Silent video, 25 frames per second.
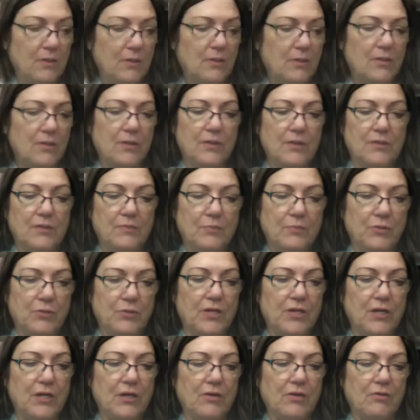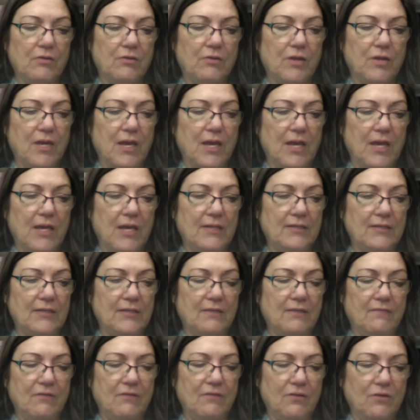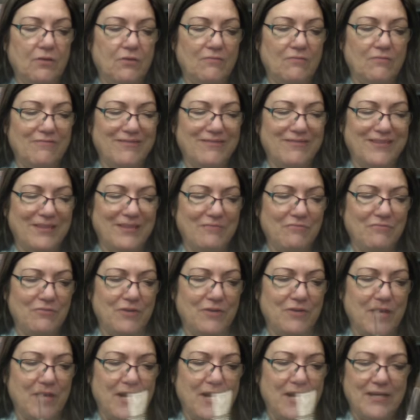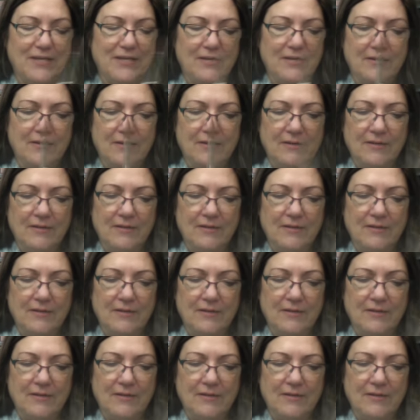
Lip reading: this particular case, even though they were not.